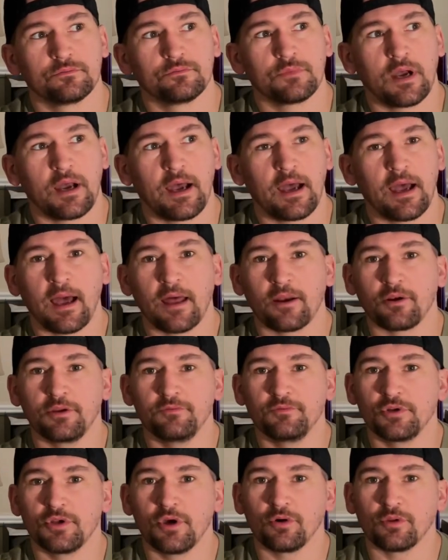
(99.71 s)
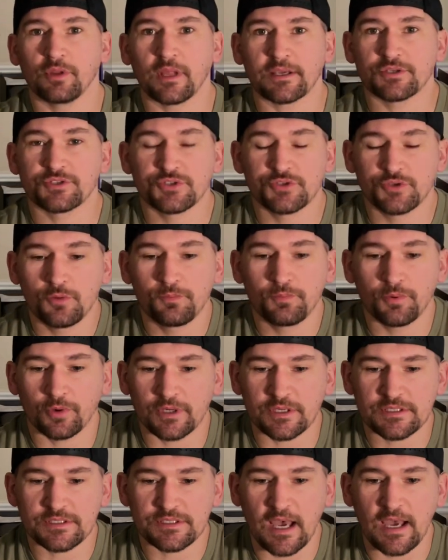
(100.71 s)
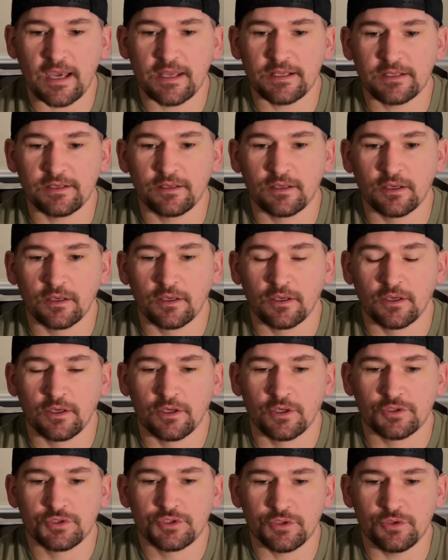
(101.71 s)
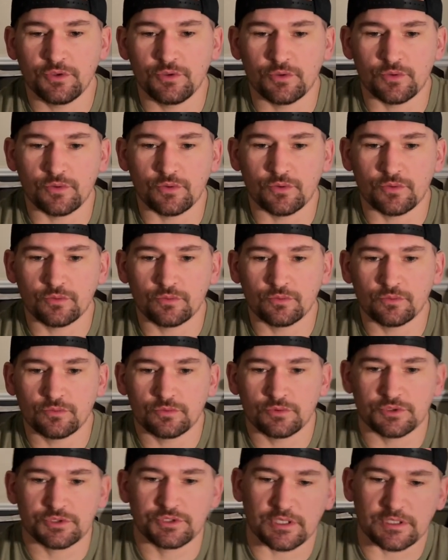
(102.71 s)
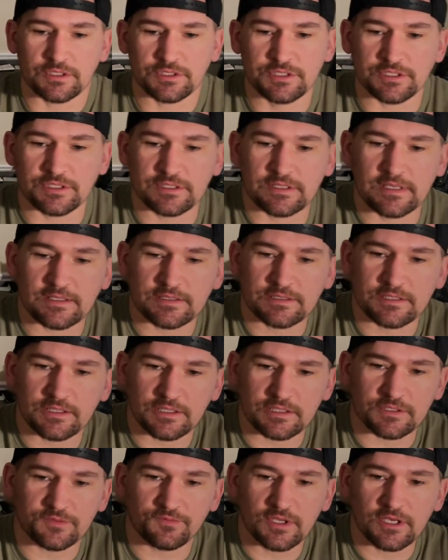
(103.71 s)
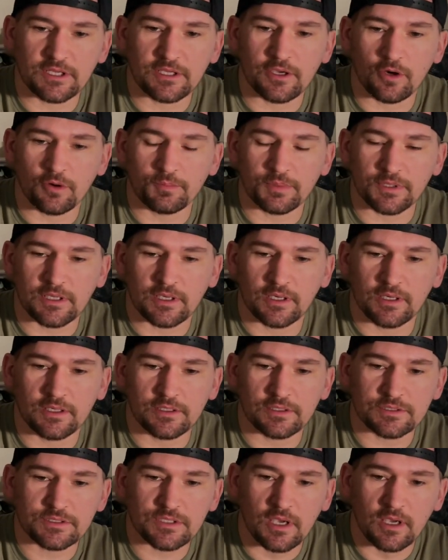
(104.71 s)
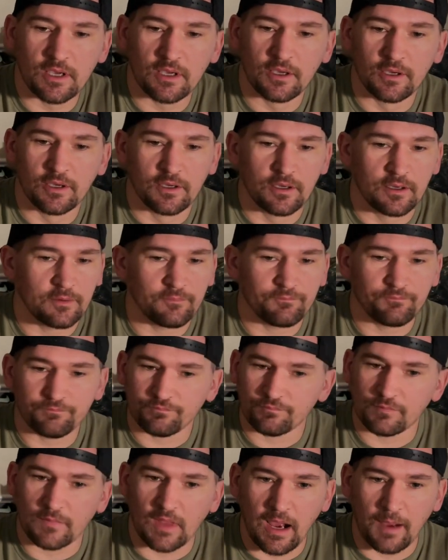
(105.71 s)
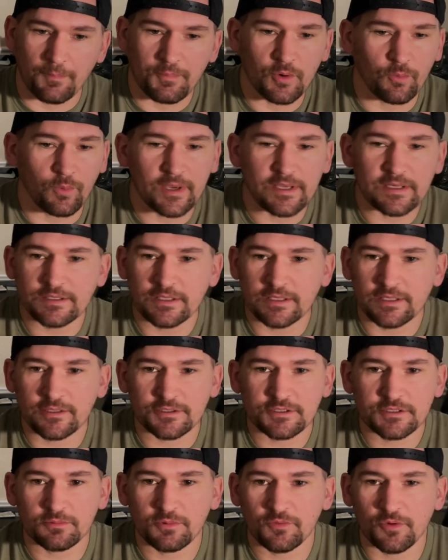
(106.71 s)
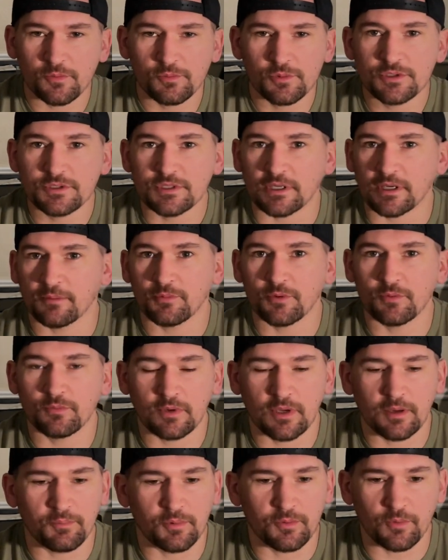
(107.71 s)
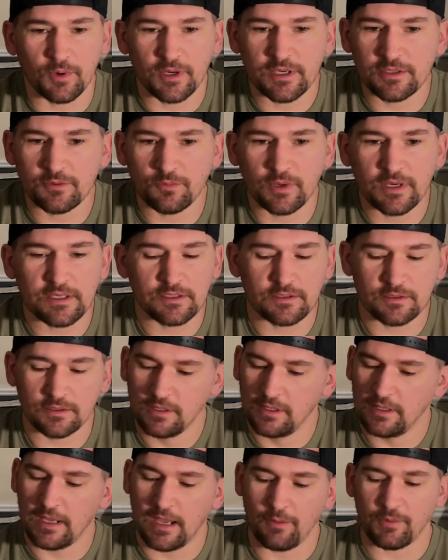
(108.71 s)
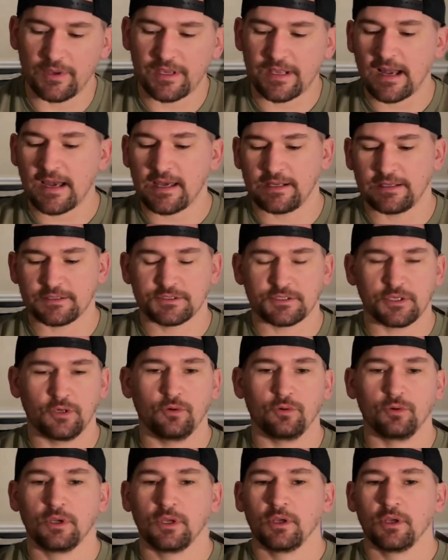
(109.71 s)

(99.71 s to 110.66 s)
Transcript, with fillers: I don't even know, like super excited to to, to get to this video because I've been waiting to hear some of her music. I've been, I've been waiting and waiting, and we got it. So